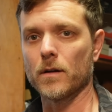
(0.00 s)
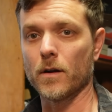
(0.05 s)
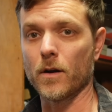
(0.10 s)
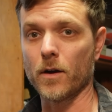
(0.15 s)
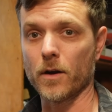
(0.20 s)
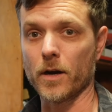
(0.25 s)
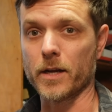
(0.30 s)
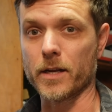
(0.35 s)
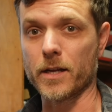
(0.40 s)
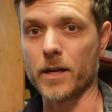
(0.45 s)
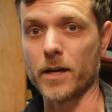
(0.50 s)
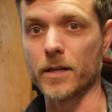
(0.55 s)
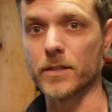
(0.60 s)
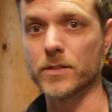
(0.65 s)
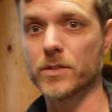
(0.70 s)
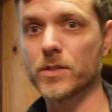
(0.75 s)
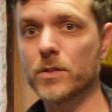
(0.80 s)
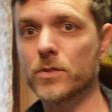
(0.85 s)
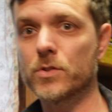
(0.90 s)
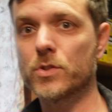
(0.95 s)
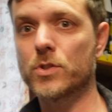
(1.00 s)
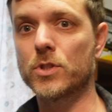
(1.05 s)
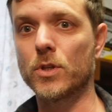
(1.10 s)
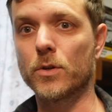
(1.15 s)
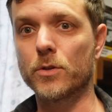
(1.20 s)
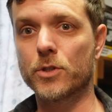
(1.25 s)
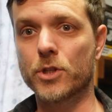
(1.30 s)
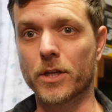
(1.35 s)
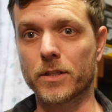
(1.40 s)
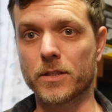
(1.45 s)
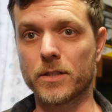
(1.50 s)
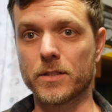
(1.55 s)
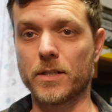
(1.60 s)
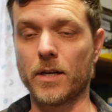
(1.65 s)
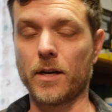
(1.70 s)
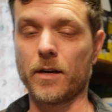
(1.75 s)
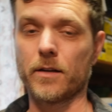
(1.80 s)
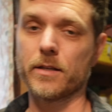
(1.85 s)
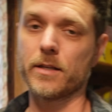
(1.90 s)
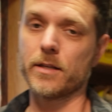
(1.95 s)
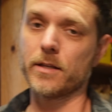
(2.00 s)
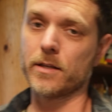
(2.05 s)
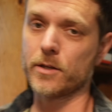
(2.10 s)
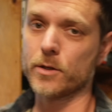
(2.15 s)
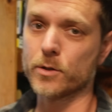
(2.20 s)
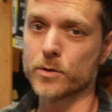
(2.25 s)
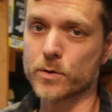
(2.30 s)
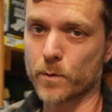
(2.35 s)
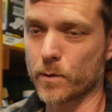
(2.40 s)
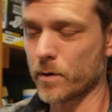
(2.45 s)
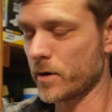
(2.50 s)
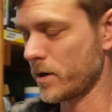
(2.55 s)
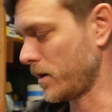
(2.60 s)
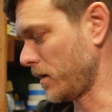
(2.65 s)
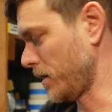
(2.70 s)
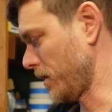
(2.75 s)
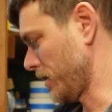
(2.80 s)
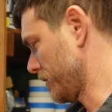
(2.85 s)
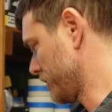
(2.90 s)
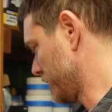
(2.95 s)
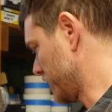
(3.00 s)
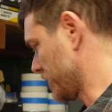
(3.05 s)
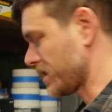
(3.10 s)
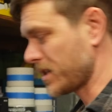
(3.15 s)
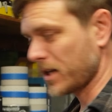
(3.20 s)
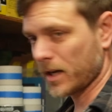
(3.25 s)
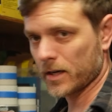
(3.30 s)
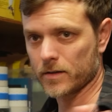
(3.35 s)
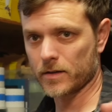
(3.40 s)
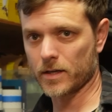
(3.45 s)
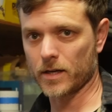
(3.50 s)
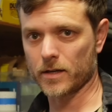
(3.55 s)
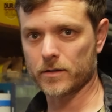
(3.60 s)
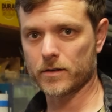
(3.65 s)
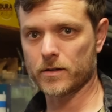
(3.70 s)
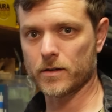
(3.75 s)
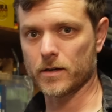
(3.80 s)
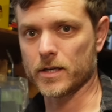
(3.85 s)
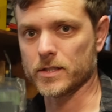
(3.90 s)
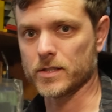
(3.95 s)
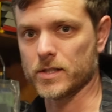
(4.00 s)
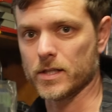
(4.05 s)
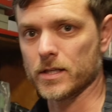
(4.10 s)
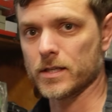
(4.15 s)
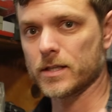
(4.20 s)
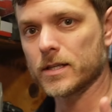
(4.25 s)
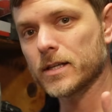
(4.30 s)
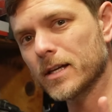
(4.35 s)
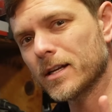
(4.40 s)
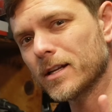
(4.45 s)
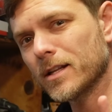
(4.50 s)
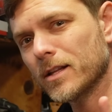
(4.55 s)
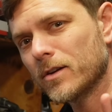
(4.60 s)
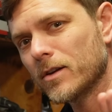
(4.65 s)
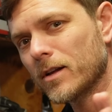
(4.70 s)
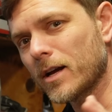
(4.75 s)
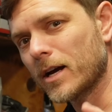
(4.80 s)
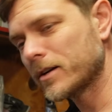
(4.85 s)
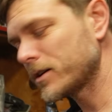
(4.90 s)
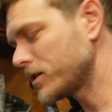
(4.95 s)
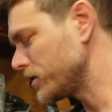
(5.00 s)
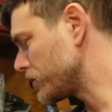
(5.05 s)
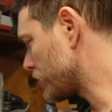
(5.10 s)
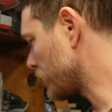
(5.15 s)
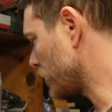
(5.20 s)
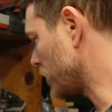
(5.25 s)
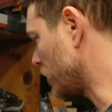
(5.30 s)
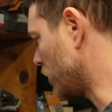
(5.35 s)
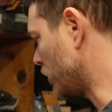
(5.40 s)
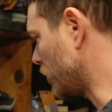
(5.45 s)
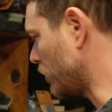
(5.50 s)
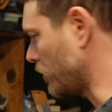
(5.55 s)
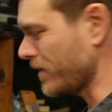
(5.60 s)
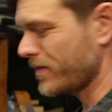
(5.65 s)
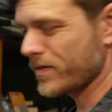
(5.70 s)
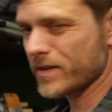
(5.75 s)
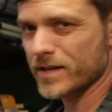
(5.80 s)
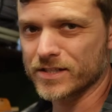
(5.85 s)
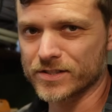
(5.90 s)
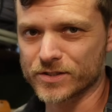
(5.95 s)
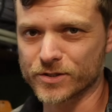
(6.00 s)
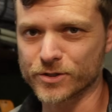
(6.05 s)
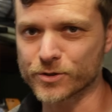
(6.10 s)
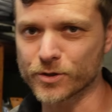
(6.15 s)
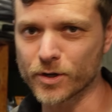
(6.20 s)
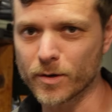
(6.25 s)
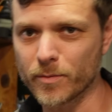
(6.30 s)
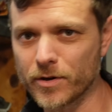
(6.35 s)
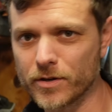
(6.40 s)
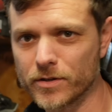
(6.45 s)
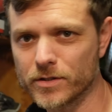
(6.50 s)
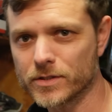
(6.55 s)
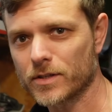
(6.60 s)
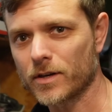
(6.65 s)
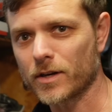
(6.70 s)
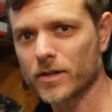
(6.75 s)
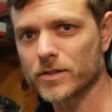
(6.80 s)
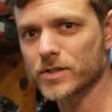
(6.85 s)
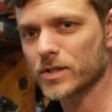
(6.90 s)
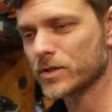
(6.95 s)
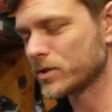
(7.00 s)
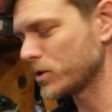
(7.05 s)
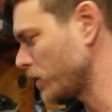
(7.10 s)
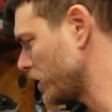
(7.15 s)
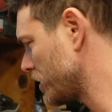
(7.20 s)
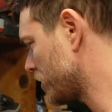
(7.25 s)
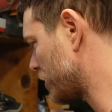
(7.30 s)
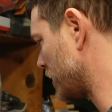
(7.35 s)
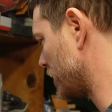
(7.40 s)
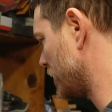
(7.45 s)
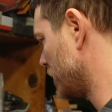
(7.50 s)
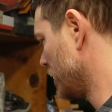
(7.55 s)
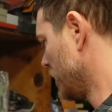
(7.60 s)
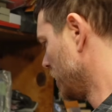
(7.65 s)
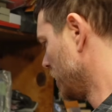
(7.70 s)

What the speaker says: All right, guys, so check this out. Here's where we are. It's kind of gotten crazy. Getting a little out of control with these distributors and all the situation,